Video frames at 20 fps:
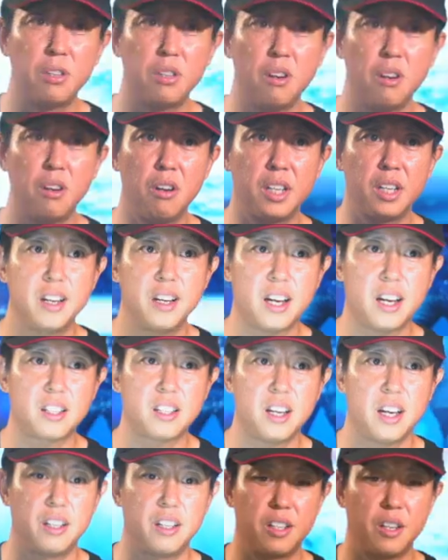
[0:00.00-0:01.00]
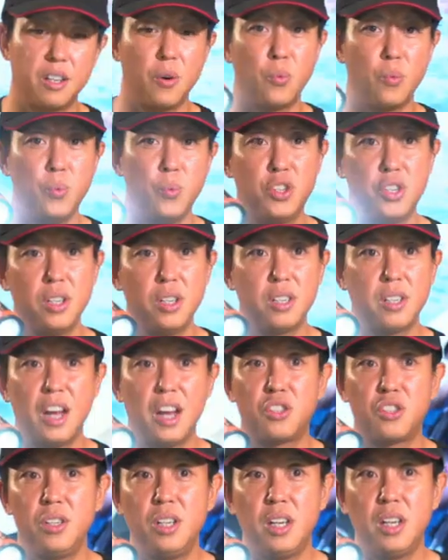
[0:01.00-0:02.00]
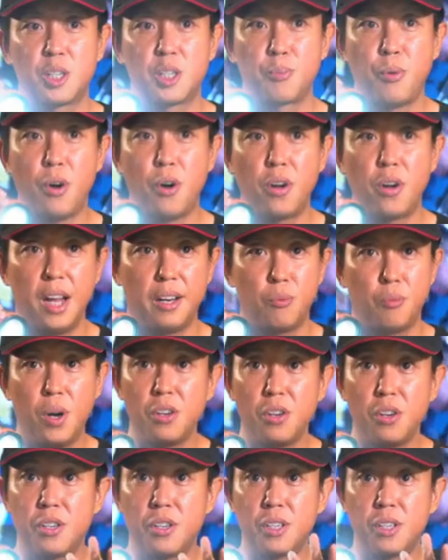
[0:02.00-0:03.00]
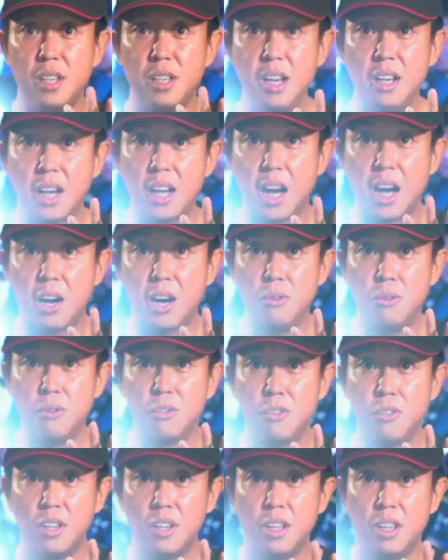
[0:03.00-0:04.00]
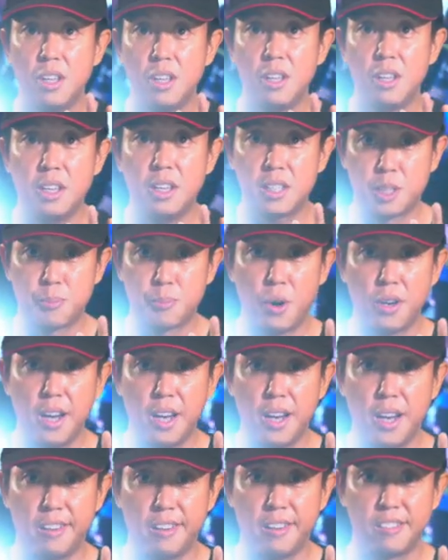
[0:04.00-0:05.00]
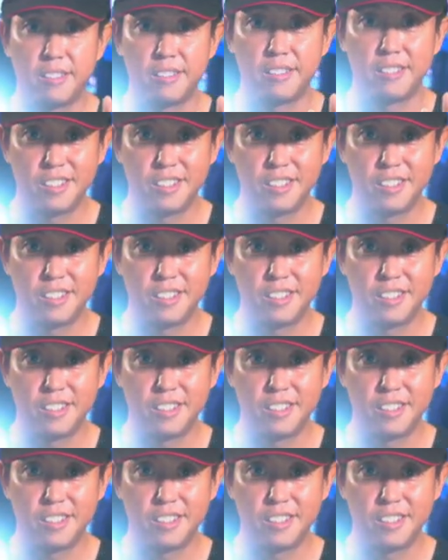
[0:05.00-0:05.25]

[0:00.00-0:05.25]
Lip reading: will turn on the next light, which is actually a spotlight. What you're seeing now is a spotlight,